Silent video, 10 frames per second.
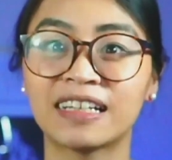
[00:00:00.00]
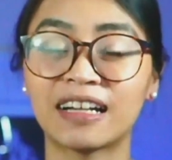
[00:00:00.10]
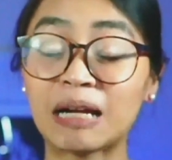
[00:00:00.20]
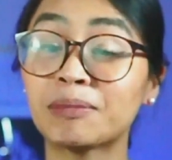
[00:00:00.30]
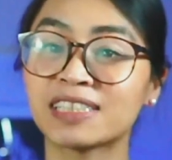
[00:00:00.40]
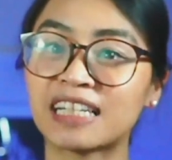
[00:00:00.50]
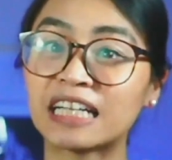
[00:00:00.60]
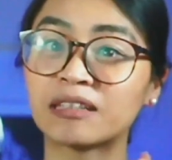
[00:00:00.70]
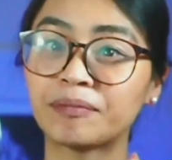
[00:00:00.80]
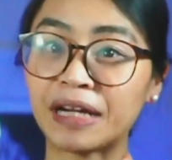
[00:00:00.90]
I'm
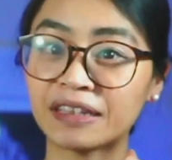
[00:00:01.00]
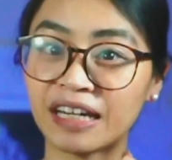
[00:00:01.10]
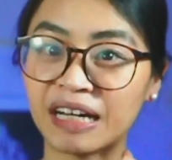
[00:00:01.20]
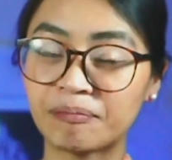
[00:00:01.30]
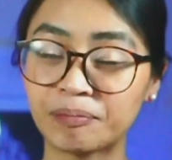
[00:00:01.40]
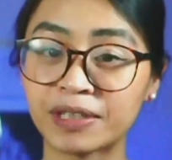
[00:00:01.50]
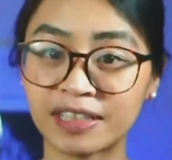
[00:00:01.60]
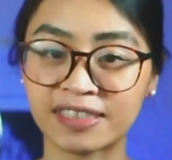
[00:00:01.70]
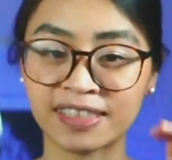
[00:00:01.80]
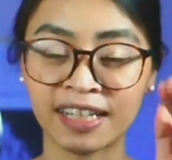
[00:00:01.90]
excited about that,
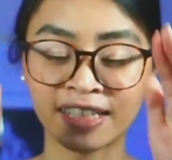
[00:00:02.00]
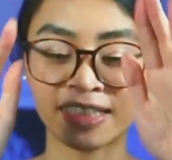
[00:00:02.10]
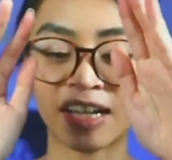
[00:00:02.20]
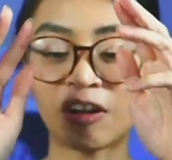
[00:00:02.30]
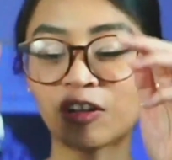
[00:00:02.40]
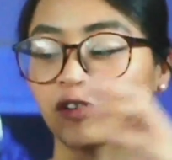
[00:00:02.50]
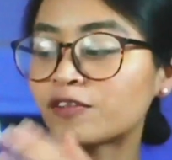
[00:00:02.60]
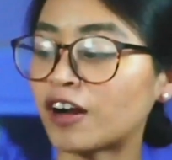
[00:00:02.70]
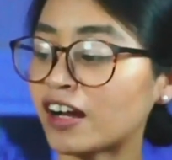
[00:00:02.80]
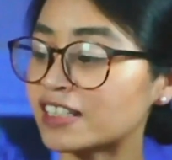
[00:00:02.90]
because now I could
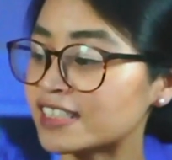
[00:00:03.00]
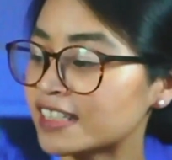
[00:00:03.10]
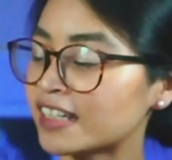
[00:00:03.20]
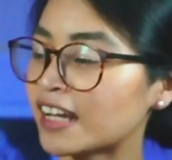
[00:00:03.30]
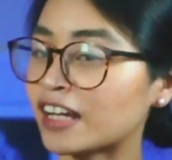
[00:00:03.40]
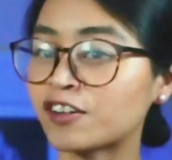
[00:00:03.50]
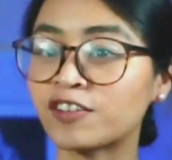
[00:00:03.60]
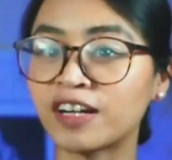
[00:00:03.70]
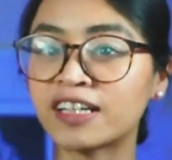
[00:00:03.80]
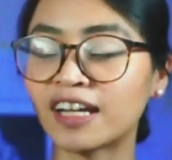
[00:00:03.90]
write and create